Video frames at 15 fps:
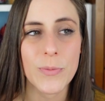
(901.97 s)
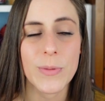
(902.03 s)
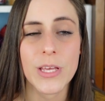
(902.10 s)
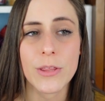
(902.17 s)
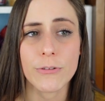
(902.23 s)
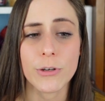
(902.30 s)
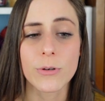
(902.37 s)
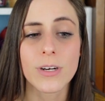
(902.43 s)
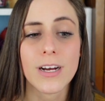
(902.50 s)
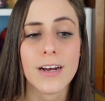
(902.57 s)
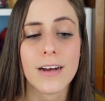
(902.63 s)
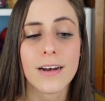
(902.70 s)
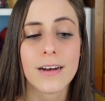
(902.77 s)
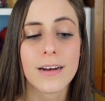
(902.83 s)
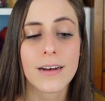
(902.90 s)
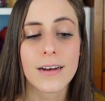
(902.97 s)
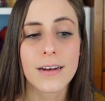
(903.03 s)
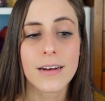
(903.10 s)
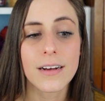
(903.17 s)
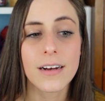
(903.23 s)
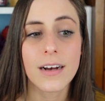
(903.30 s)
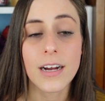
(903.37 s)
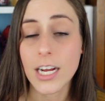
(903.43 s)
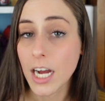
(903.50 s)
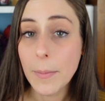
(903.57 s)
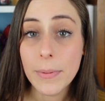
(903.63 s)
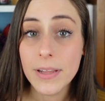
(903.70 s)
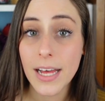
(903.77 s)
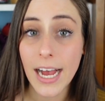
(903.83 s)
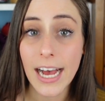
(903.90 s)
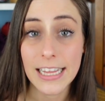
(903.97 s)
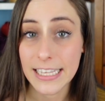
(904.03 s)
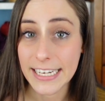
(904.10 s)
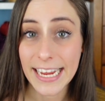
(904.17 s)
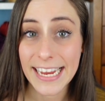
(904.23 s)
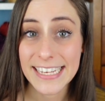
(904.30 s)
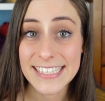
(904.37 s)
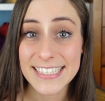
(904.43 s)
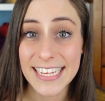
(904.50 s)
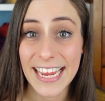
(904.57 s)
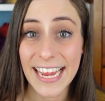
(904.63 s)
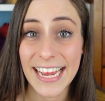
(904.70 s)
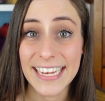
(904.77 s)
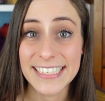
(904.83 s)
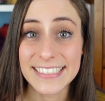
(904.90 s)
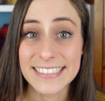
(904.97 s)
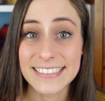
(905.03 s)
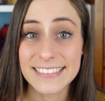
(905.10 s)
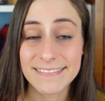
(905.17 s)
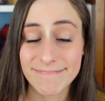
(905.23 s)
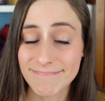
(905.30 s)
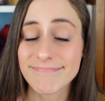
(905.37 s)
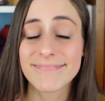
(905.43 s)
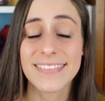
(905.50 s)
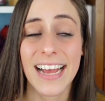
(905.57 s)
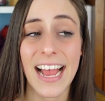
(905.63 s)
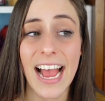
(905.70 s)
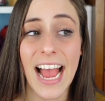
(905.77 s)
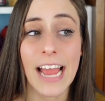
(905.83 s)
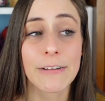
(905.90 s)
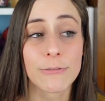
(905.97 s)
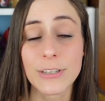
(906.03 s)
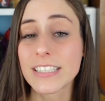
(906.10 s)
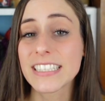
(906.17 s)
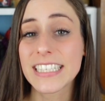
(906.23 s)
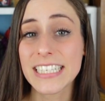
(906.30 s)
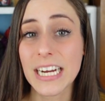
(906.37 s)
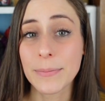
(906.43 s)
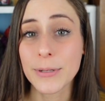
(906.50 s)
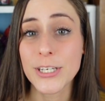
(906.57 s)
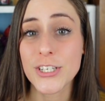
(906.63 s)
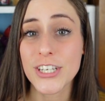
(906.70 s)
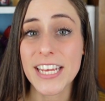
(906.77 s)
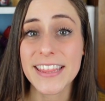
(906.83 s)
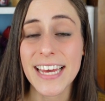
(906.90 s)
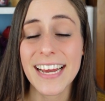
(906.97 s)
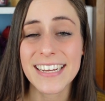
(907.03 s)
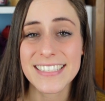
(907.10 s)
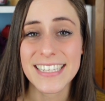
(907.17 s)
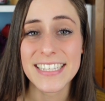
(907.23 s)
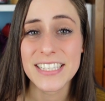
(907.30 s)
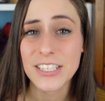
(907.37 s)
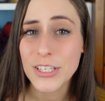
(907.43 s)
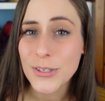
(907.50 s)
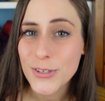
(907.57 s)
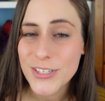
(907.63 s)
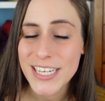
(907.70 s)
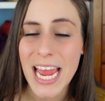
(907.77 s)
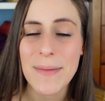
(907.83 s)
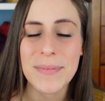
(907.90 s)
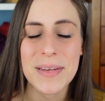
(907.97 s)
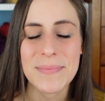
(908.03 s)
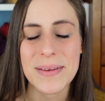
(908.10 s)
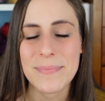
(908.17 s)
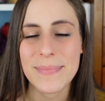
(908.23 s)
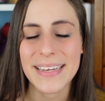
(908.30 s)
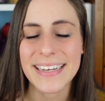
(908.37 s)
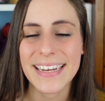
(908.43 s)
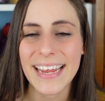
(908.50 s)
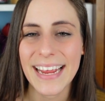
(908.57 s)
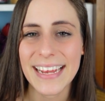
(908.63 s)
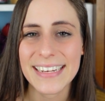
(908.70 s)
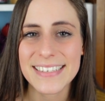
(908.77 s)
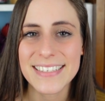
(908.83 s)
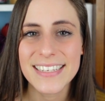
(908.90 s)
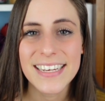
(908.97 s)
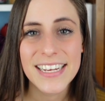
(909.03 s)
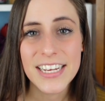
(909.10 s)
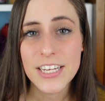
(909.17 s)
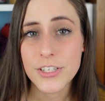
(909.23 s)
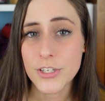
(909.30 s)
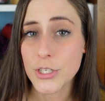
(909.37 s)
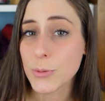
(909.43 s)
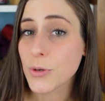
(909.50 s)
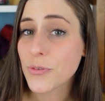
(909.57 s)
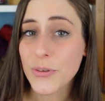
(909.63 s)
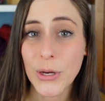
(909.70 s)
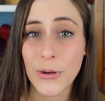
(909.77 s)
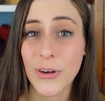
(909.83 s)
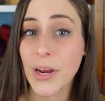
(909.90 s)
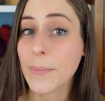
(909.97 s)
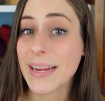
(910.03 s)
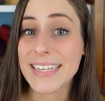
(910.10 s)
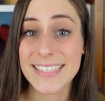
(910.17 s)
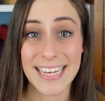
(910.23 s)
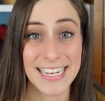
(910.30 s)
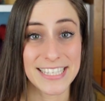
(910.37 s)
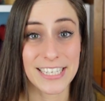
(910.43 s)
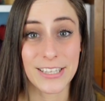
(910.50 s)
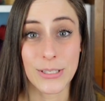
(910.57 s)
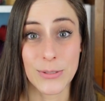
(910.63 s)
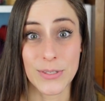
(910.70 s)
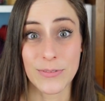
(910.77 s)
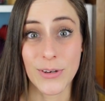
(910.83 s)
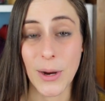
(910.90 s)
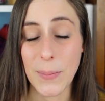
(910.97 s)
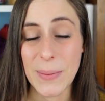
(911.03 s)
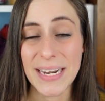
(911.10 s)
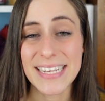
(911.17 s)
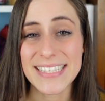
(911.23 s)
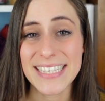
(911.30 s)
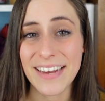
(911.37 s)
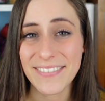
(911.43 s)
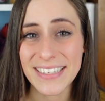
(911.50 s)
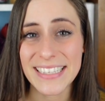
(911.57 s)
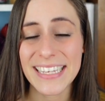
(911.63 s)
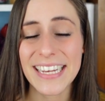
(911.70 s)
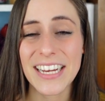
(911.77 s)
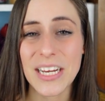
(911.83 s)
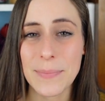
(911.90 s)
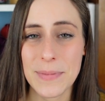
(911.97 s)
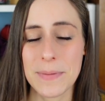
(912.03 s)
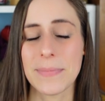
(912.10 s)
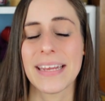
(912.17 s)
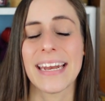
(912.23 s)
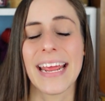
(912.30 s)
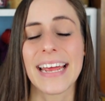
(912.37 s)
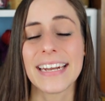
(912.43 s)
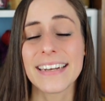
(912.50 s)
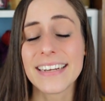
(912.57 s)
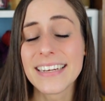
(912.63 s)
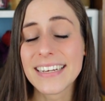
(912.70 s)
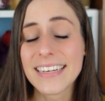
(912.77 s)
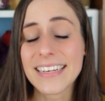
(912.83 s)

with me through a couple of holidays and I really appreciate that because that's a huge time commitment and to do a fingering weight size inclusive garment is definitely a commitment and